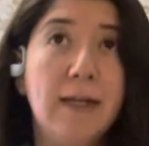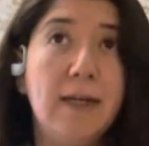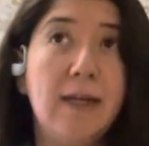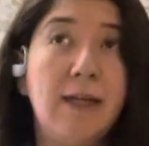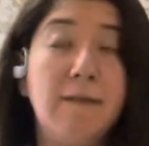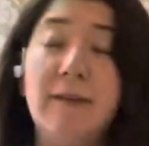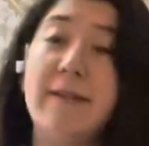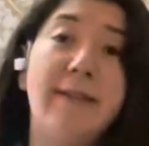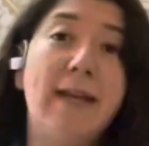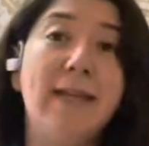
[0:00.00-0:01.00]
it's
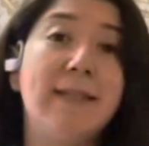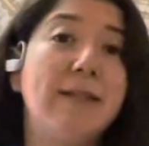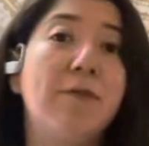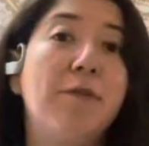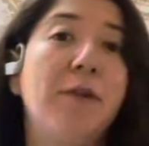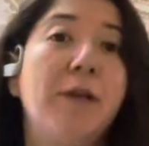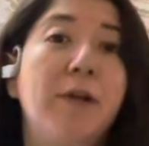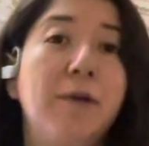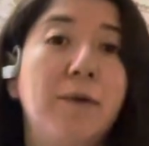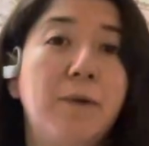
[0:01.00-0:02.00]
day 0 for
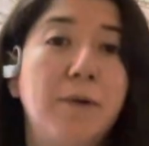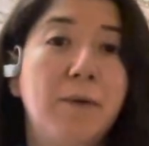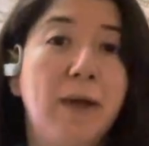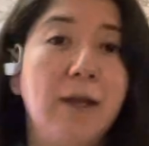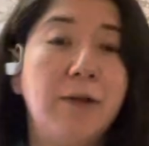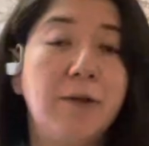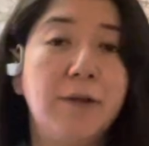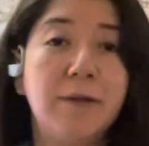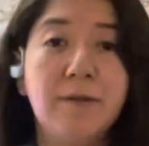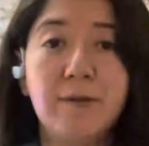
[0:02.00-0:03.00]
you and you
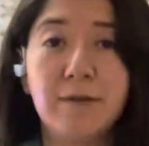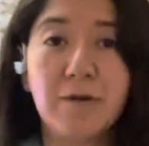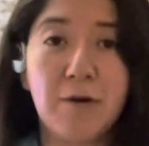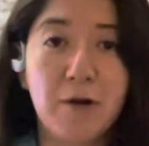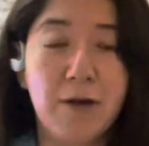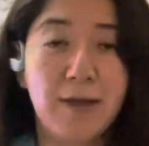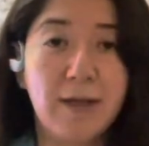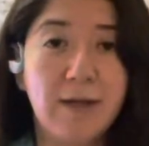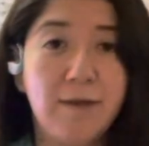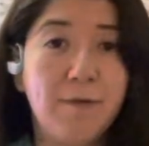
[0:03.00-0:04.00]
couldn't start
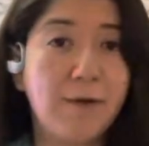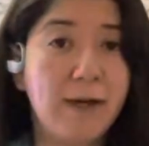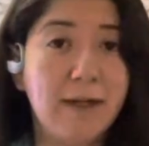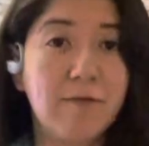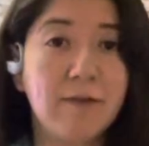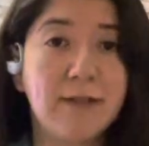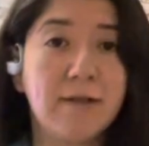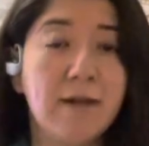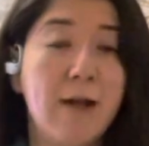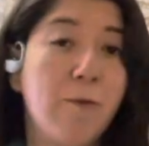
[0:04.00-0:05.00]
for any
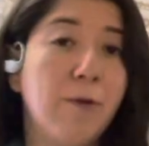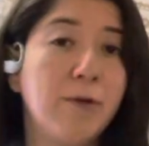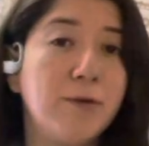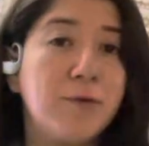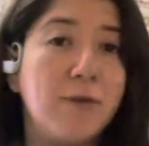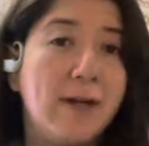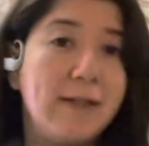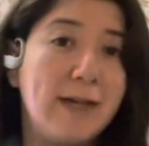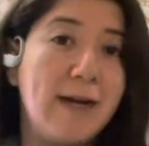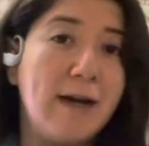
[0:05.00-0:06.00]
reason, I want you to write it
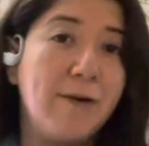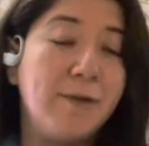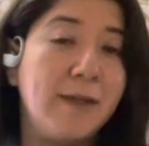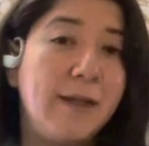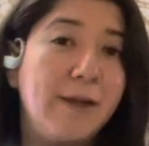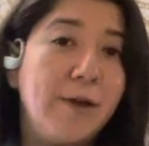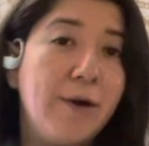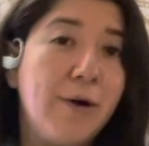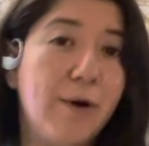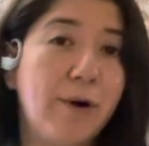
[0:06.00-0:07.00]
down
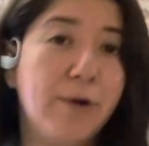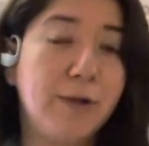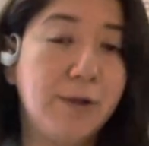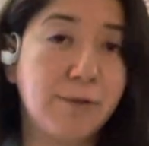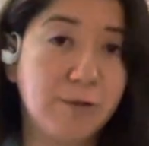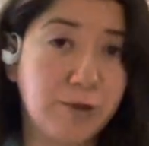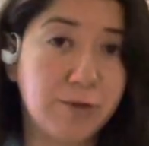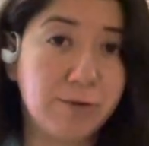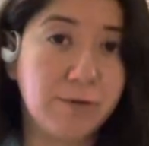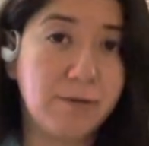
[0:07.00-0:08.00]
on your
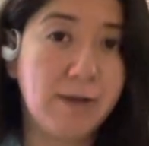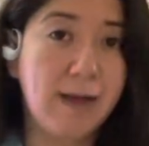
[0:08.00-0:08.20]
journal.